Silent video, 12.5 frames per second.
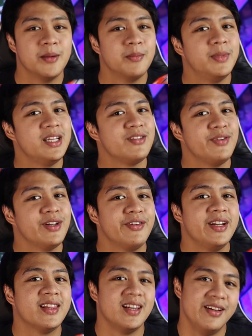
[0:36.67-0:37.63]
please feel
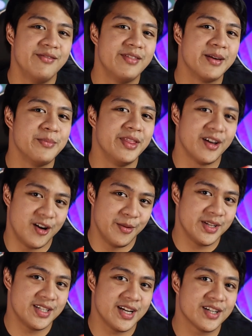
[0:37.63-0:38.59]
free to leave them in the
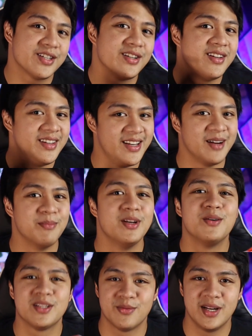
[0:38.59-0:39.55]
comment section down
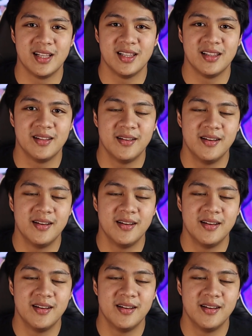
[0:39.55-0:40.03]
below as well.